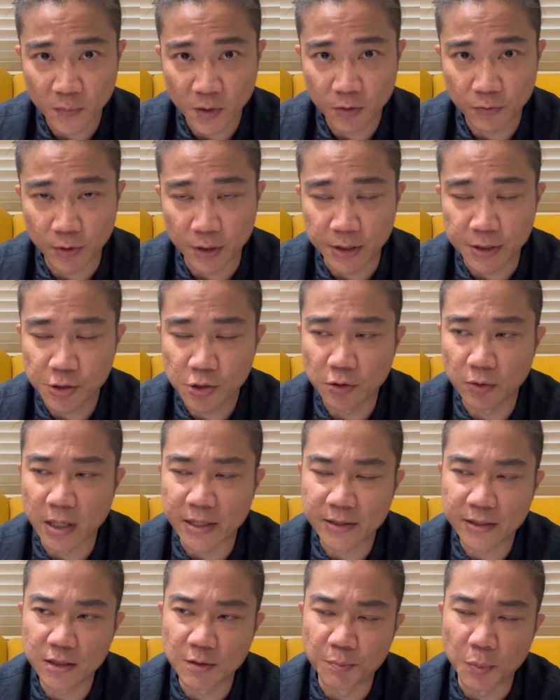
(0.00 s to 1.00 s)
Right, so I
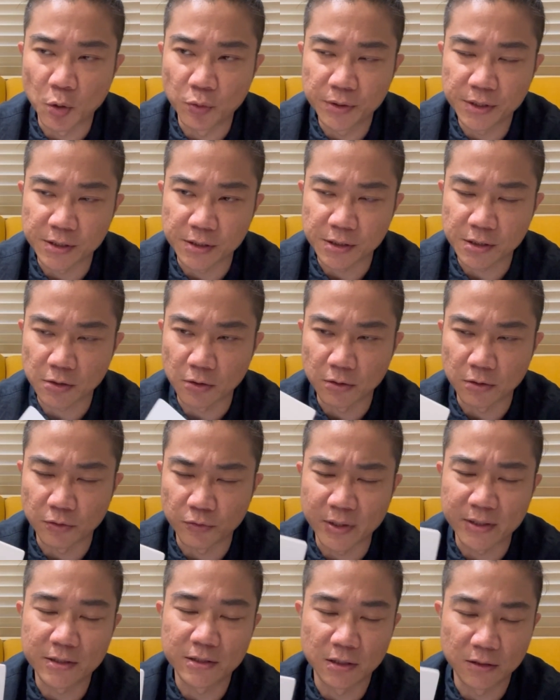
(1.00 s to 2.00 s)
think the bonus, or
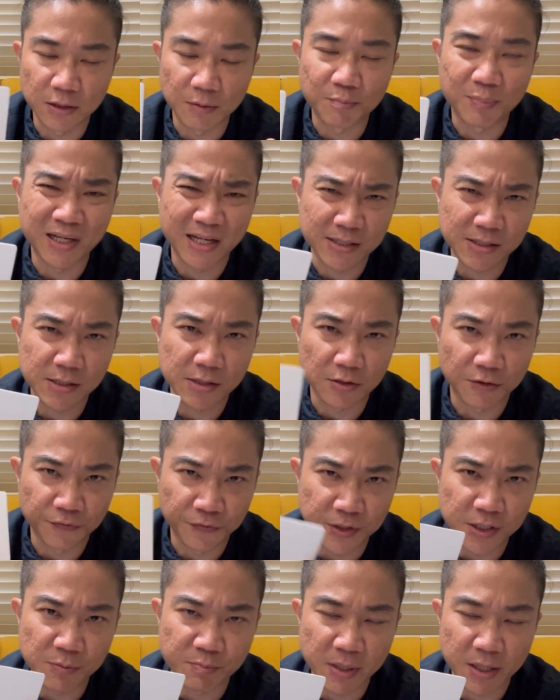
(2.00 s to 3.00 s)
rather the pluses of
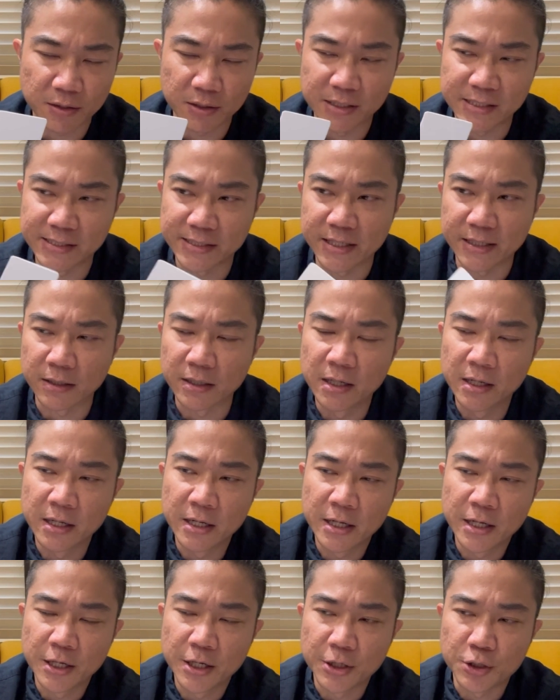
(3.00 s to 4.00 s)
this method is that
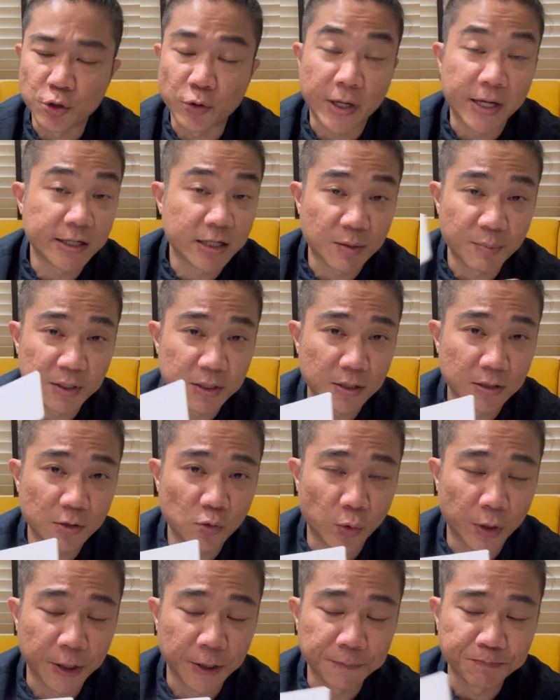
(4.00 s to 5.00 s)
your head can be turned
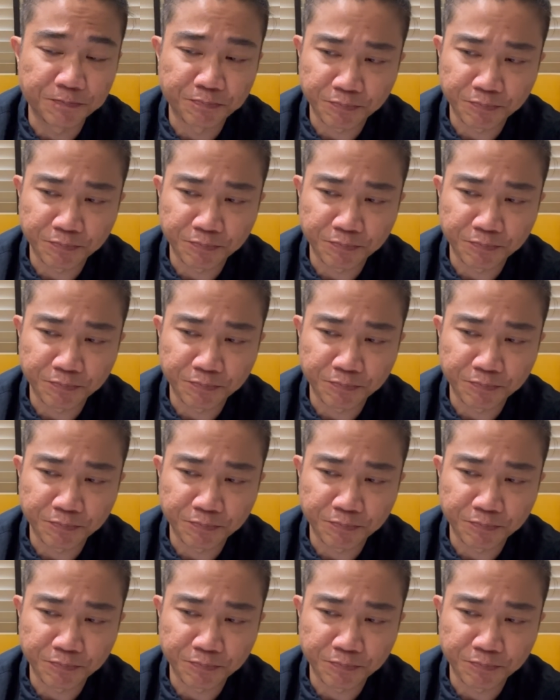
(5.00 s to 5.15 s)
away,